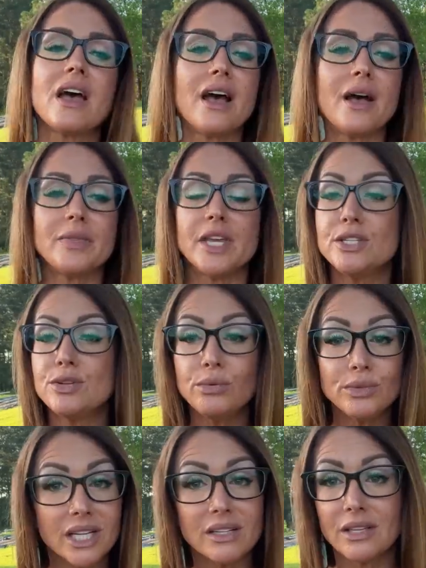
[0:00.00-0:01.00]
Uh, they
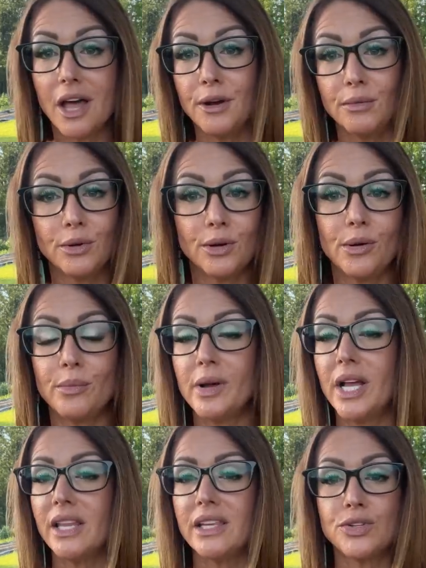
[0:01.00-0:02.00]
don't need a lot of room.
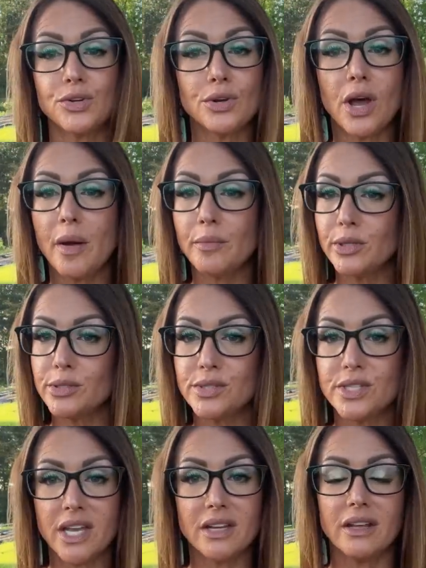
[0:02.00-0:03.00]
These are not
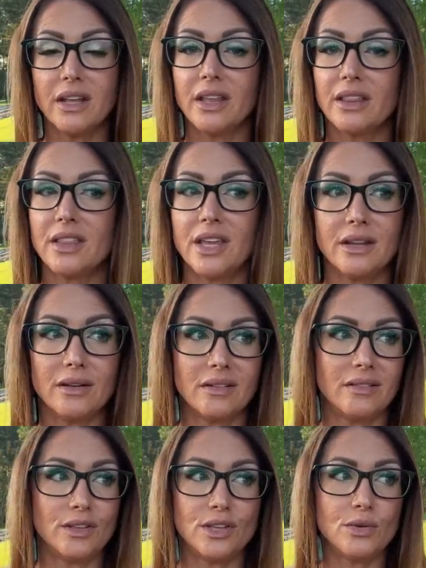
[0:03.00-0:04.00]
birds that that
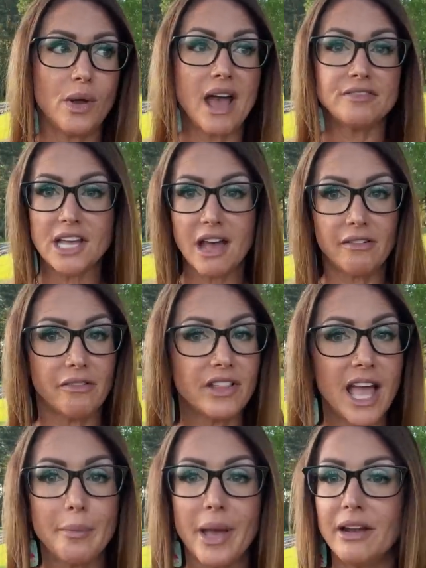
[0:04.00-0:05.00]
you have to have a
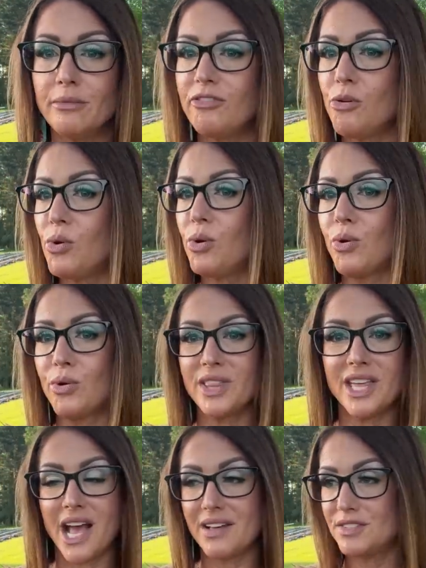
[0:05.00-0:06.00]
flight pen for or
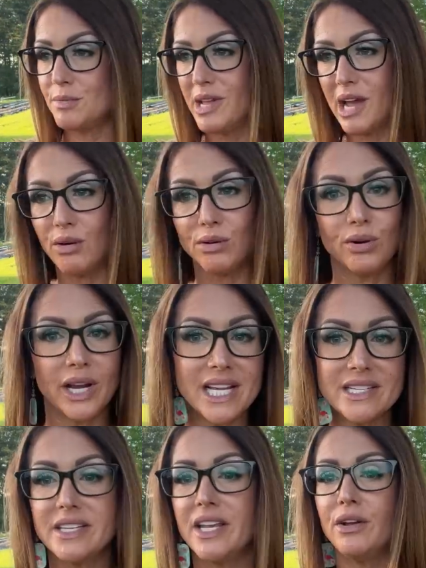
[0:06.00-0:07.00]
that have to be out
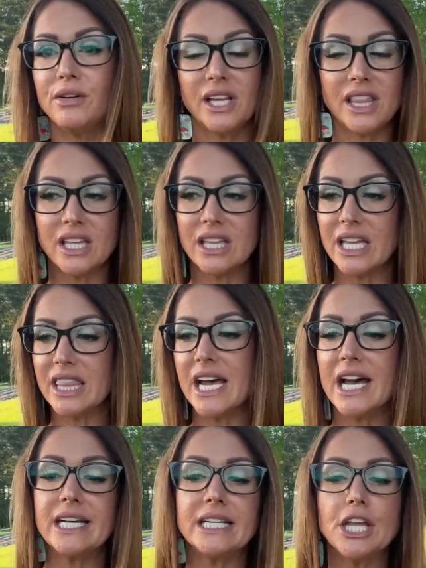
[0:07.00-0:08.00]
grazing or anything like
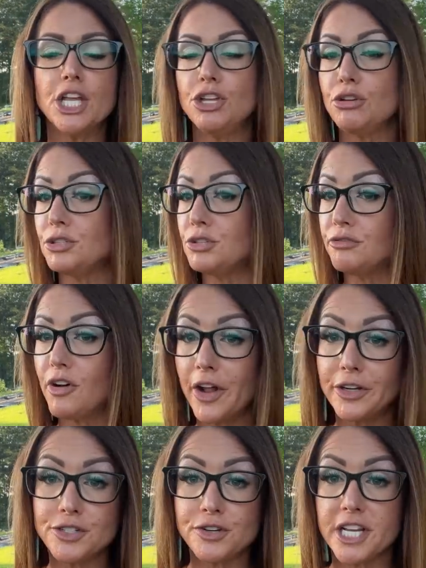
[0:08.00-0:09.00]
that. You can do
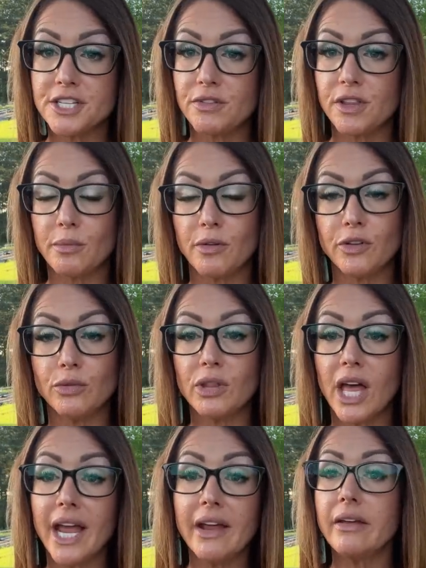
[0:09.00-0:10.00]
fodder trays for them if you
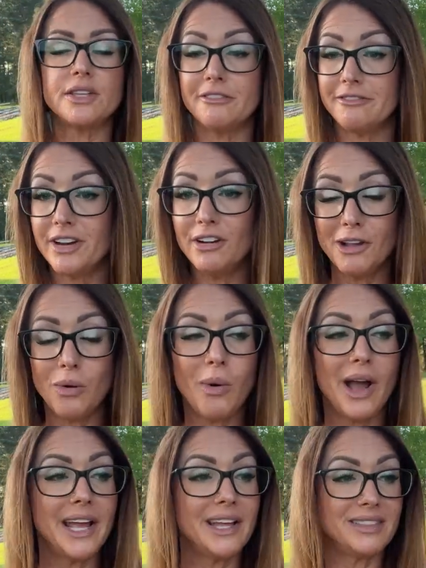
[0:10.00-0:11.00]
like. They're very
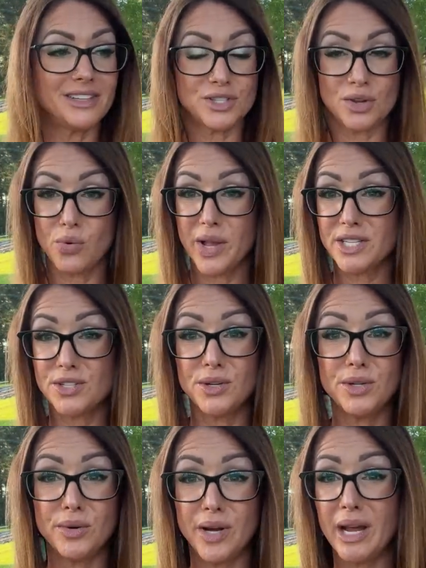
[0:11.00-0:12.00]
quiet. There's a quick
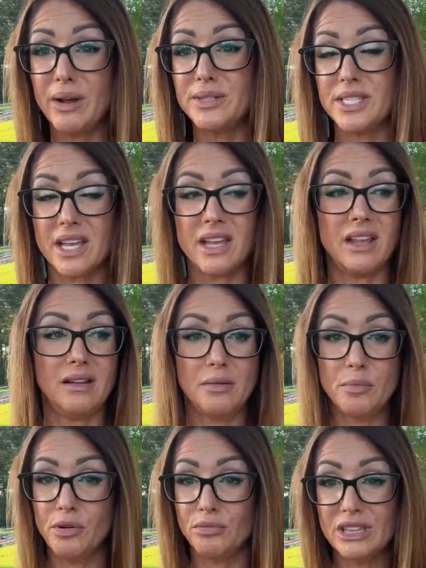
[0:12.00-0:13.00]
turnaround
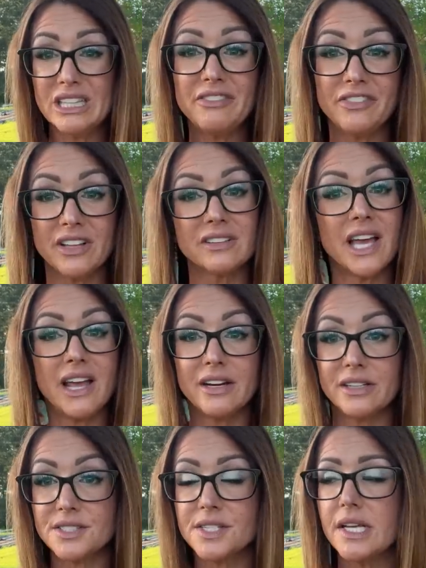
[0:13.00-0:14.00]
and prolific
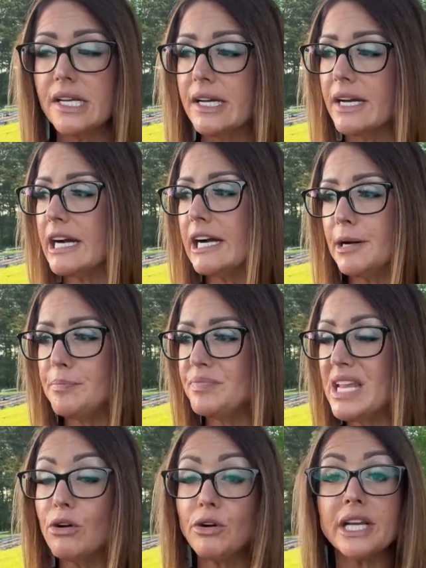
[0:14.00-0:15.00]
layers. Um,
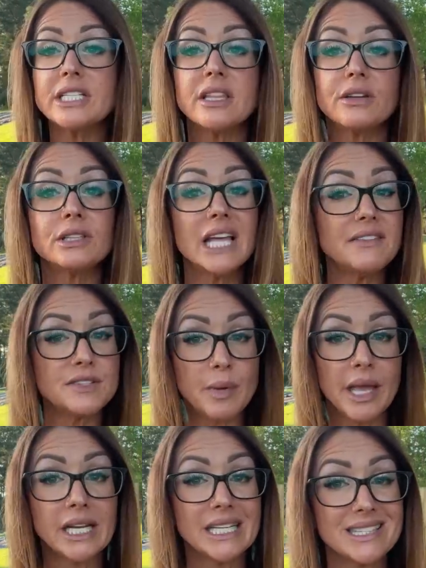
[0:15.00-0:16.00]
now, granted, their
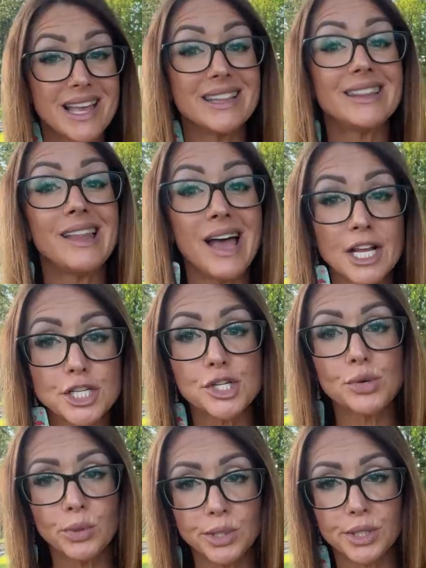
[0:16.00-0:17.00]
lifespan is a lot
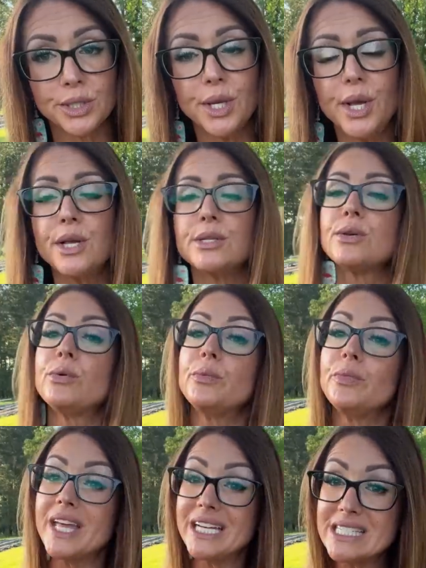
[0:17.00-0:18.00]
shorter,
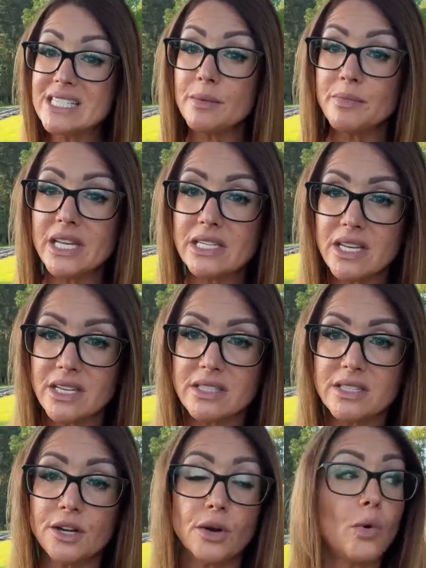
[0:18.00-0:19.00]
so that is something to
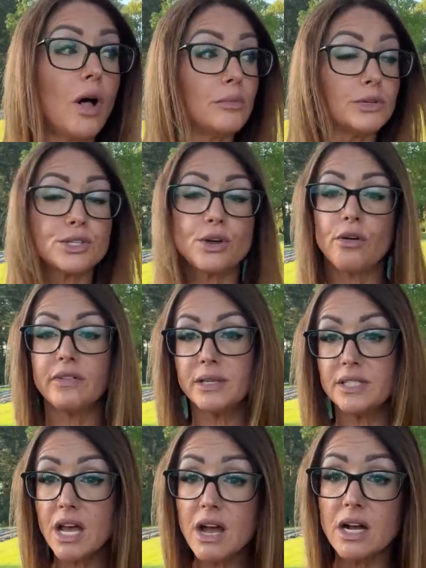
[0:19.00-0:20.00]
consider. While a
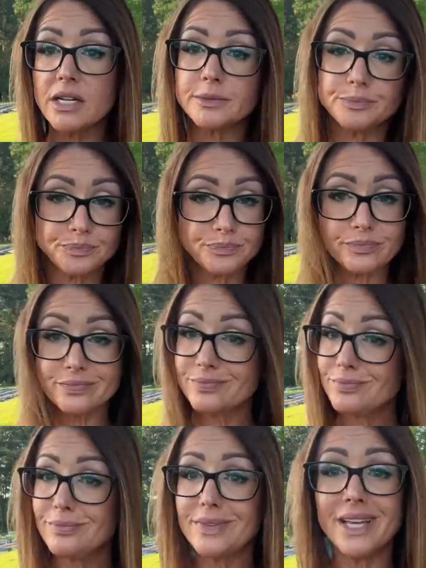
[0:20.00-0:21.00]
Muscovy duck
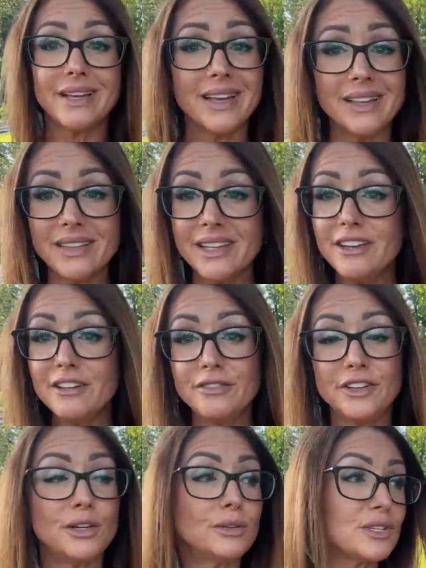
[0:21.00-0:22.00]
can
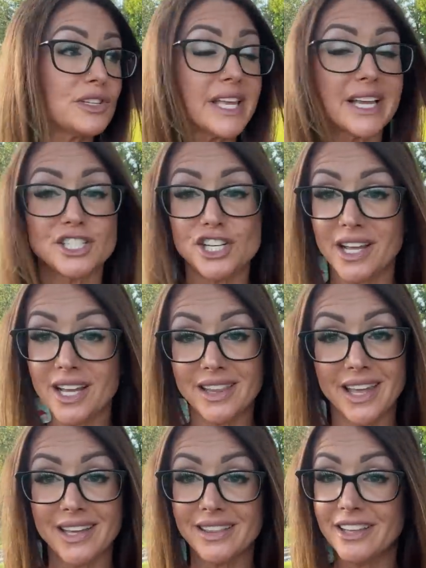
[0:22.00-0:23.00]
live, you know, just like a chicken,
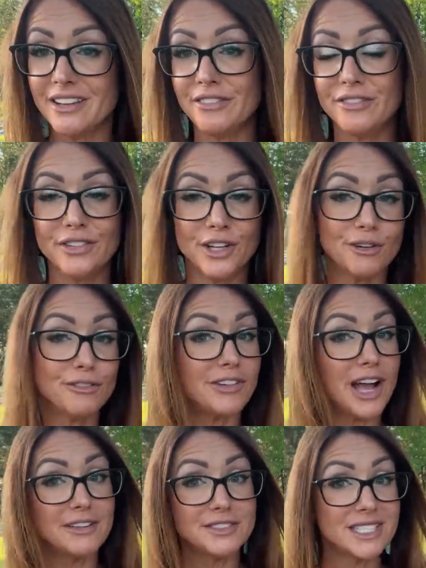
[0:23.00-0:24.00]
they can live, you know,
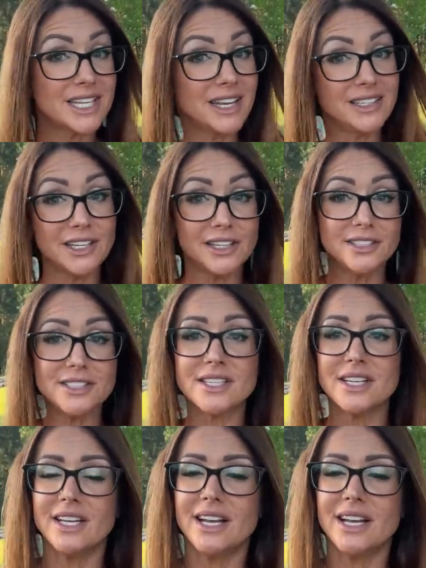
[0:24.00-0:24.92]
five to ten years.